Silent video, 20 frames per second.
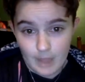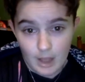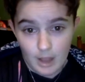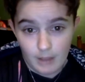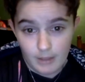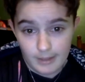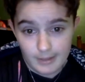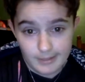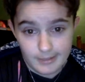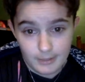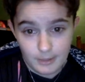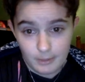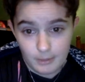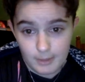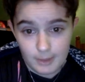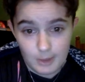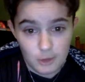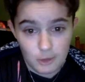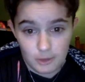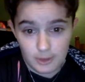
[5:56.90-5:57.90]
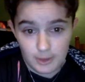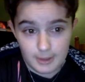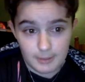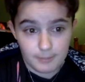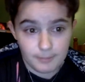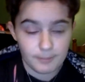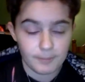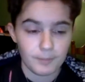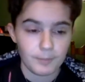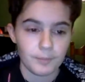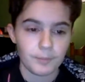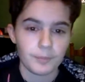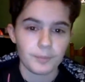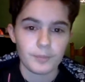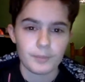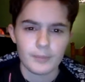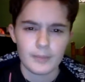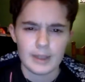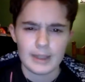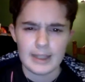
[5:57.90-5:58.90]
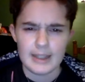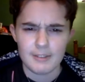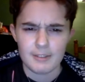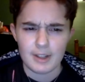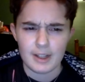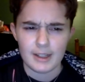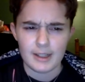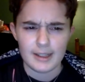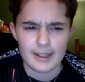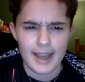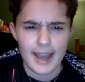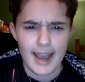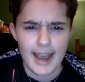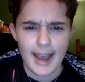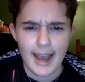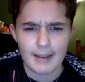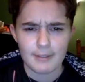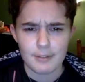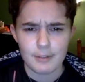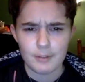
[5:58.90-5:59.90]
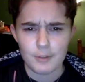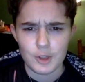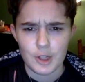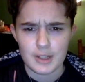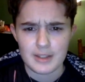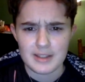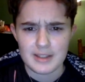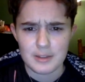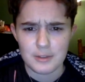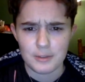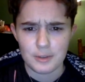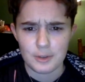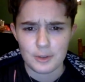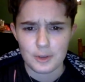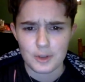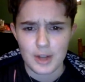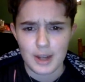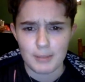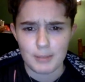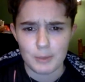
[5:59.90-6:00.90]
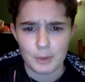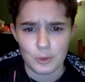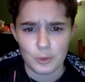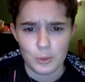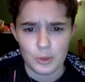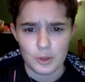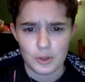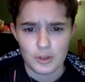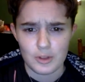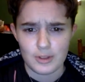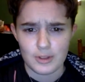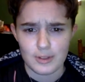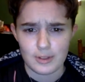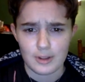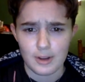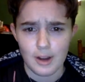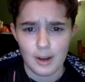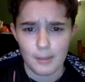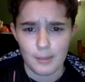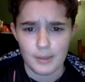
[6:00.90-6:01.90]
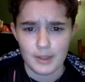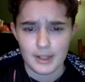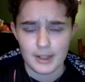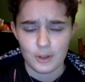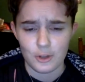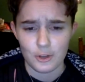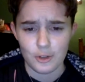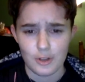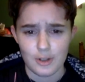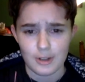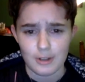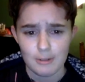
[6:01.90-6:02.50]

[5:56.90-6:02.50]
I'll get there eventually. And I've got like half of Jesse's first chapter, which is a combination